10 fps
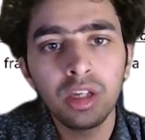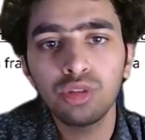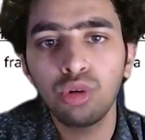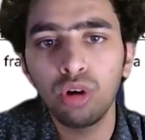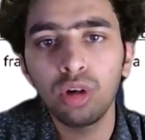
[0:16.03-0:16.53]

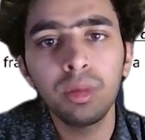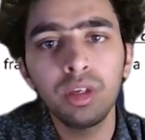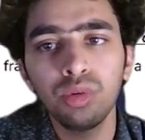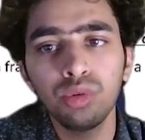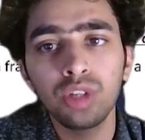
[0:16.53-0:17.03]
is gonna
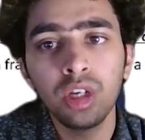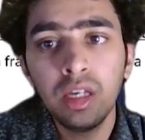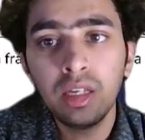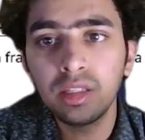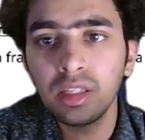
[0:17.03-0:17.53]
be used.
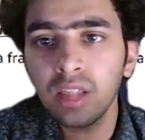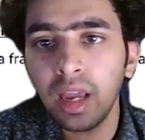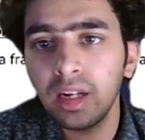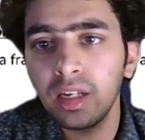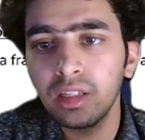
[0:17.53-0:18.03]
This
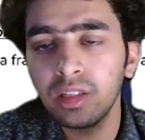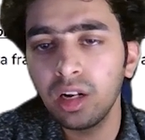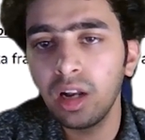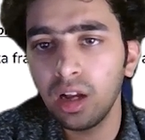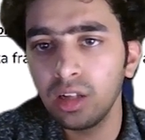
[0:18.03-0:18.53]
ID, the